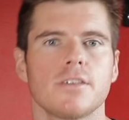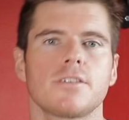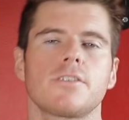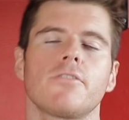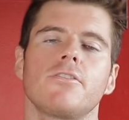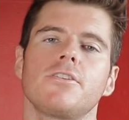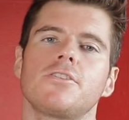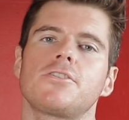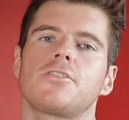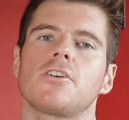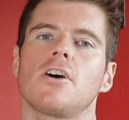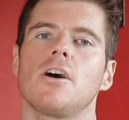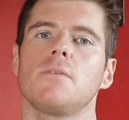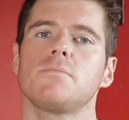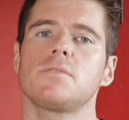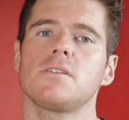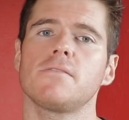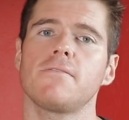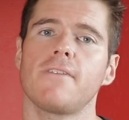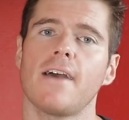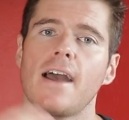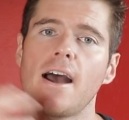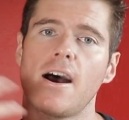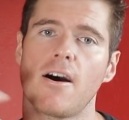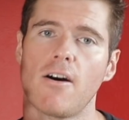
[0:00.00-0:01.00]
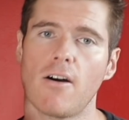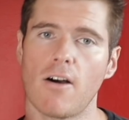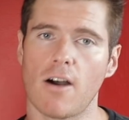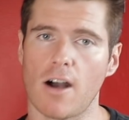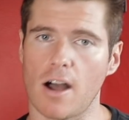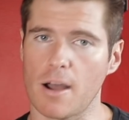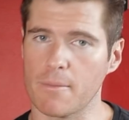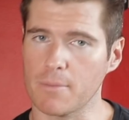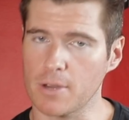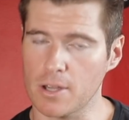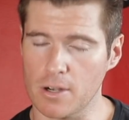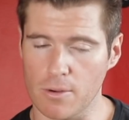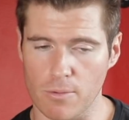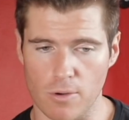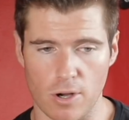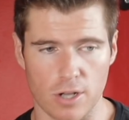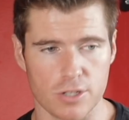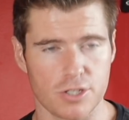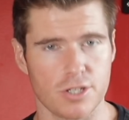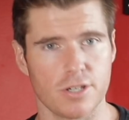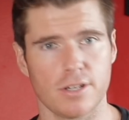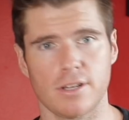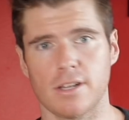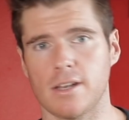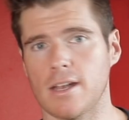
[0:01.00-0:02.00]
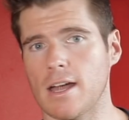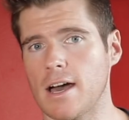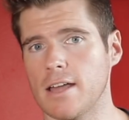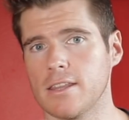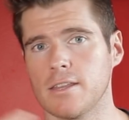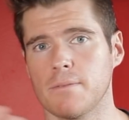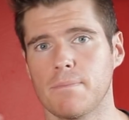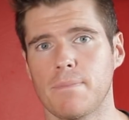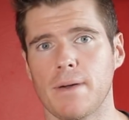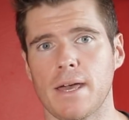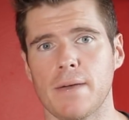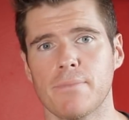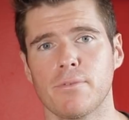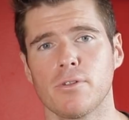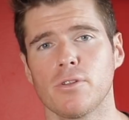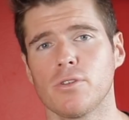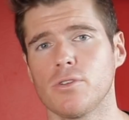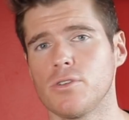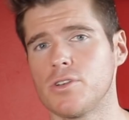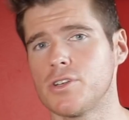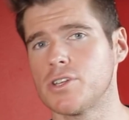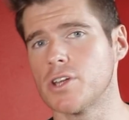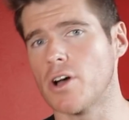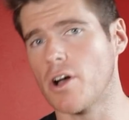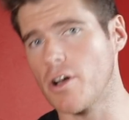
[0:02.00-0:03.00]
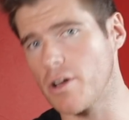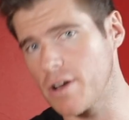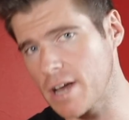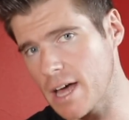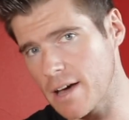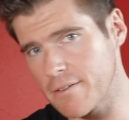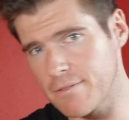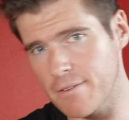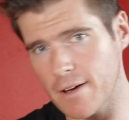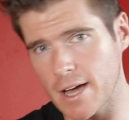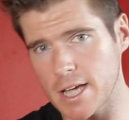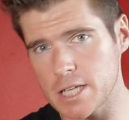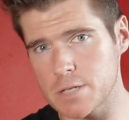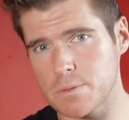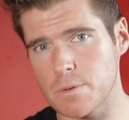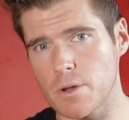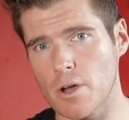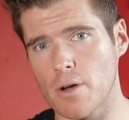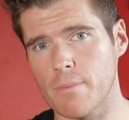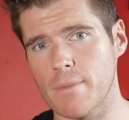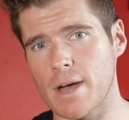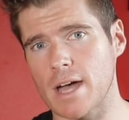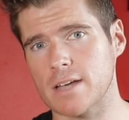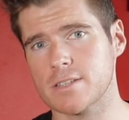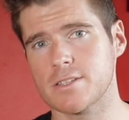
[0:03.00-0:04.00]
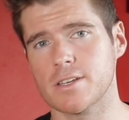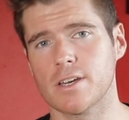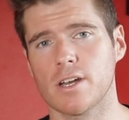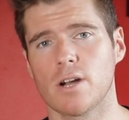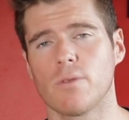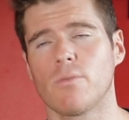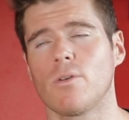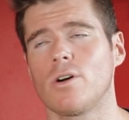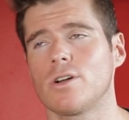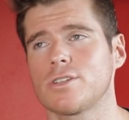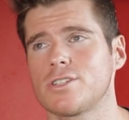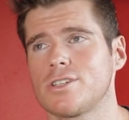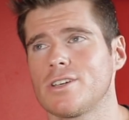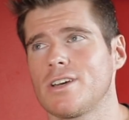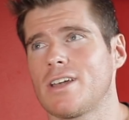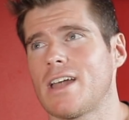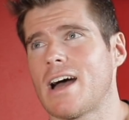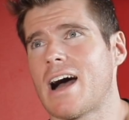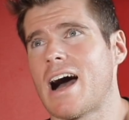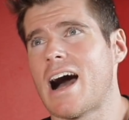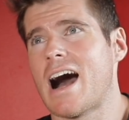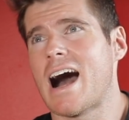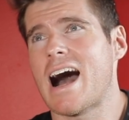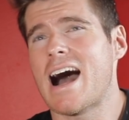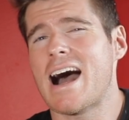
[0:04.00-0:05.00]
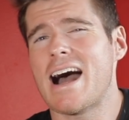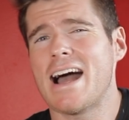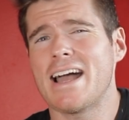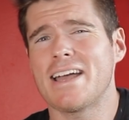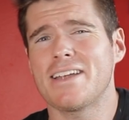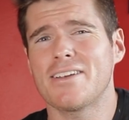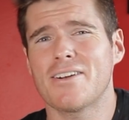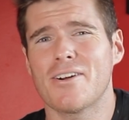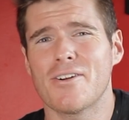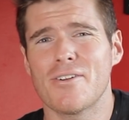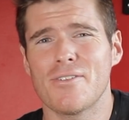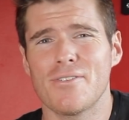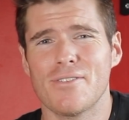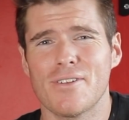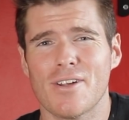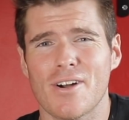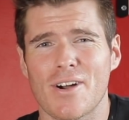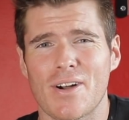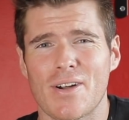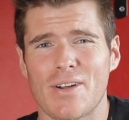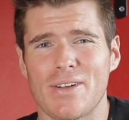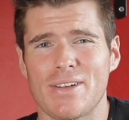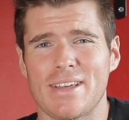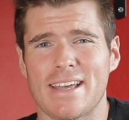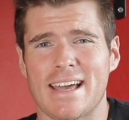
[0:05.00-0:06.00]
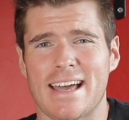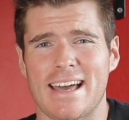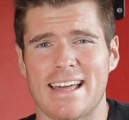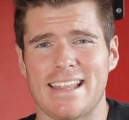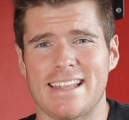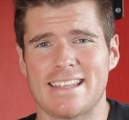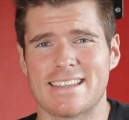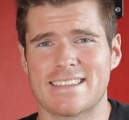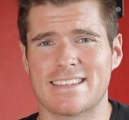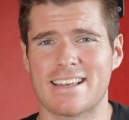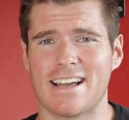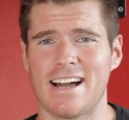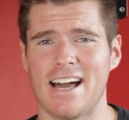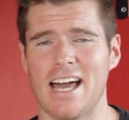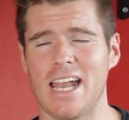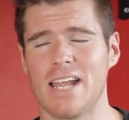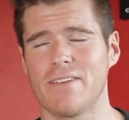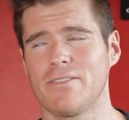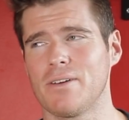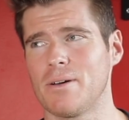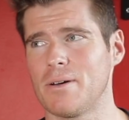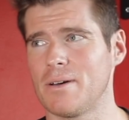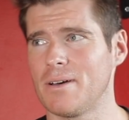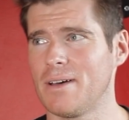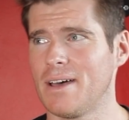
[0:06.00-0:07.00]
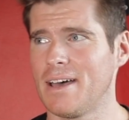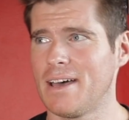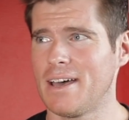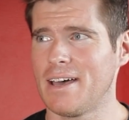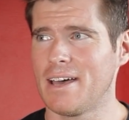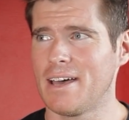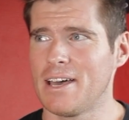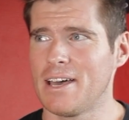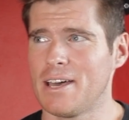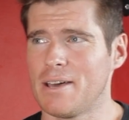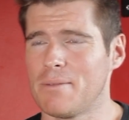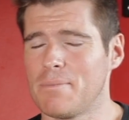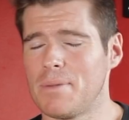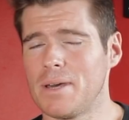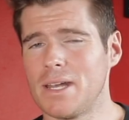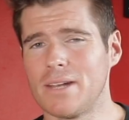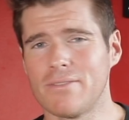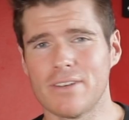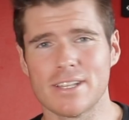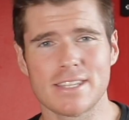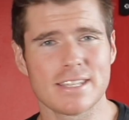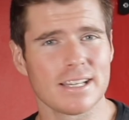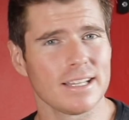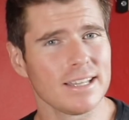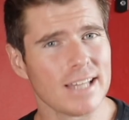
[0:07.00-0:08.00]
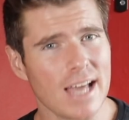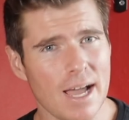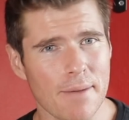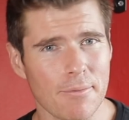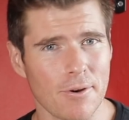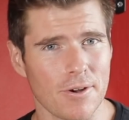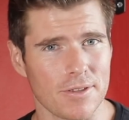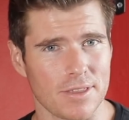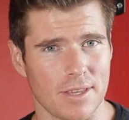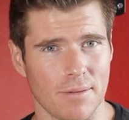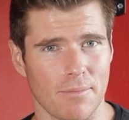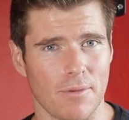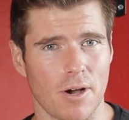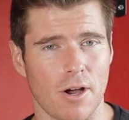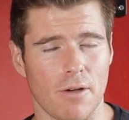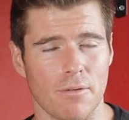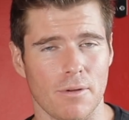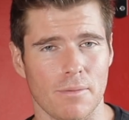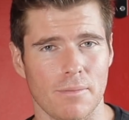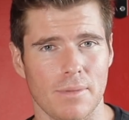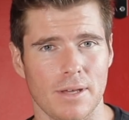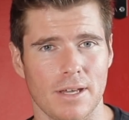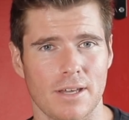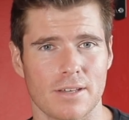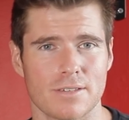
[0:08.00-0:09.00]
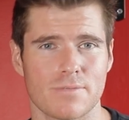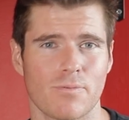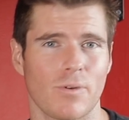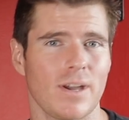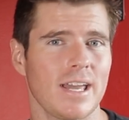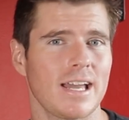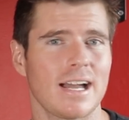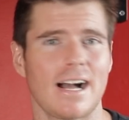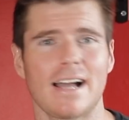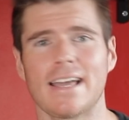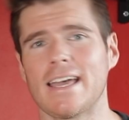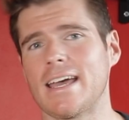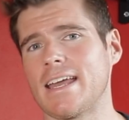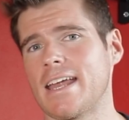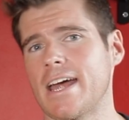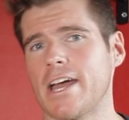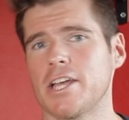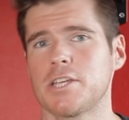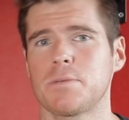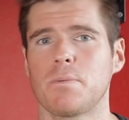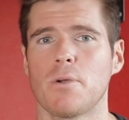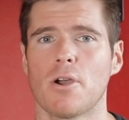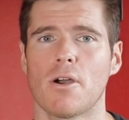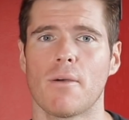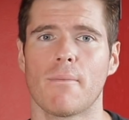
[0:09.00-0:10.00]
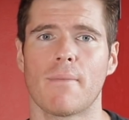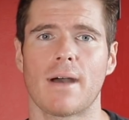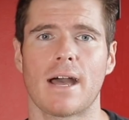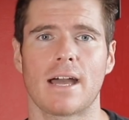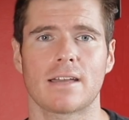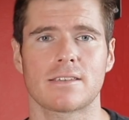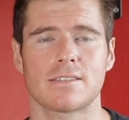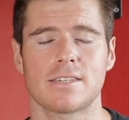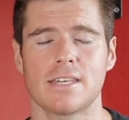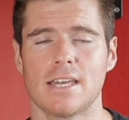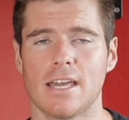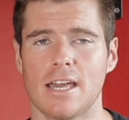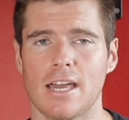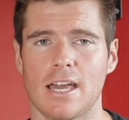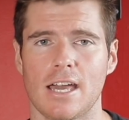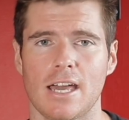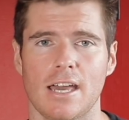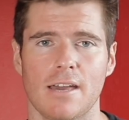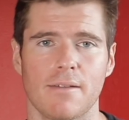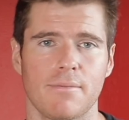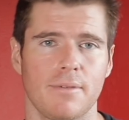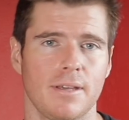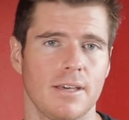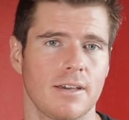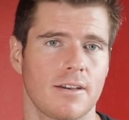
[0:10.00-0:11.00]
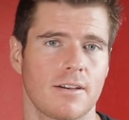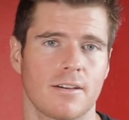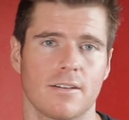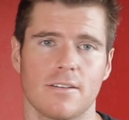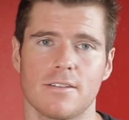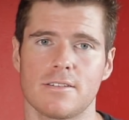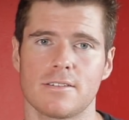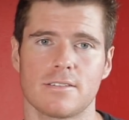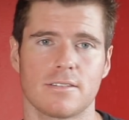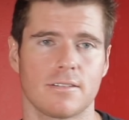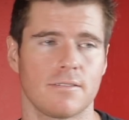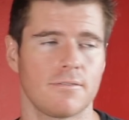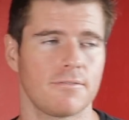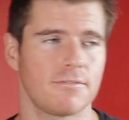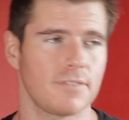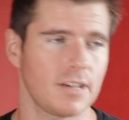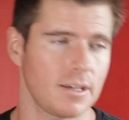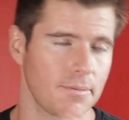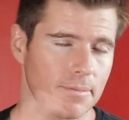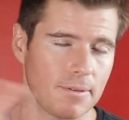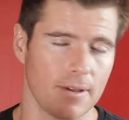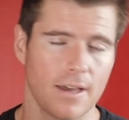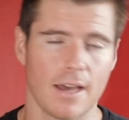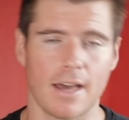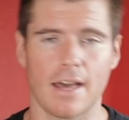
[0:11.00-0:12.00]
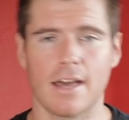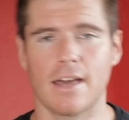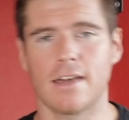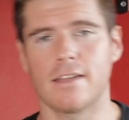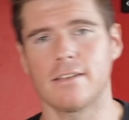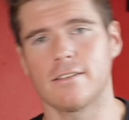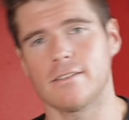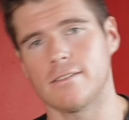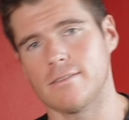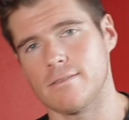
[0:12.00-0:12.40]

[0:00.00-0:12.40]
So in terms of how I'm gonna watch it and other people who don't have HBO Max are gonna watch it, I don't know yet. It's kind of a bit of a dilemma at the moment because we can't get HBO Max here because of VPN